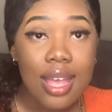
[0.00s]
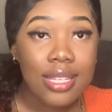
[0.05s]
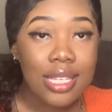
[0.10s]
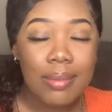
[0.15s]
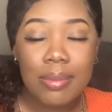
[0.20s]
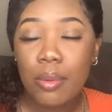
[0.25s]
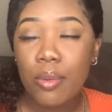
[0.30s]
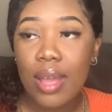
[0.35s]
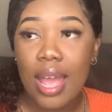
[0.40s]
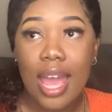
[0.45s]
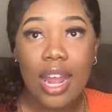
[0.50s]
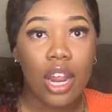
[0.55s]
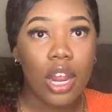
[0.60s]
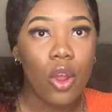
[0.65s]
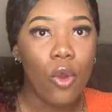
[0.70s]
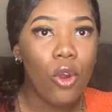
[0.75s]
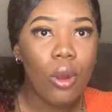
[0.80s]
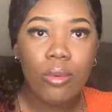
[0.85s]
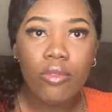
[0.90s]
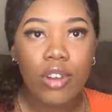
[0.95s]
Some people had a
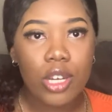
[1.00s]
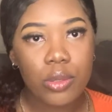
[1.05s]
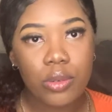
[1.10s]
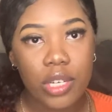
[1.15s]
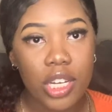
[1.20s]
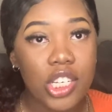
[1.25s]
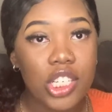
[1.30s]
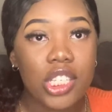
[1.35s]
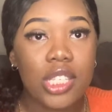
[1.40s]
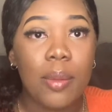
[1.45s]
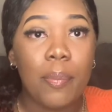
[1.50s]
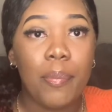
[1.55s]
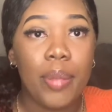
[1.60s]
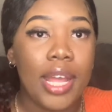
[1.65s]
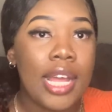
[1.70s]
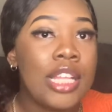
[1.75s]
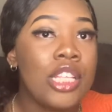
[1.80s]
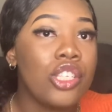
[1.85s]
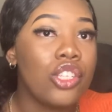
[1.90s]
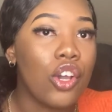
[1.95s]
horrible freshman year. It just
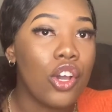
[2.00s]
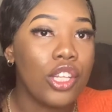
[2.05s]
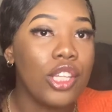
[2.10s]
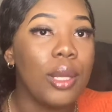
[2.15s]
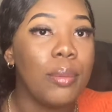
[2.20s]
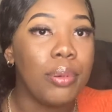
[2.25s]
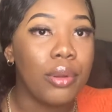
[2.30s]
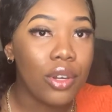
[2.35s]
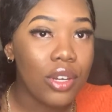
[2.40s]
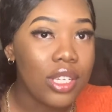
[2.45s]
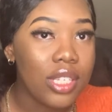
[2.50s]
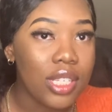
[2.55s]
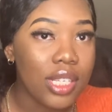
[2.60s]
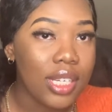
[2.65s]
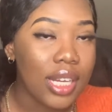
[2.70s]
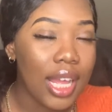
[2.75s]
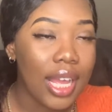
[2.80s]
depends on the person.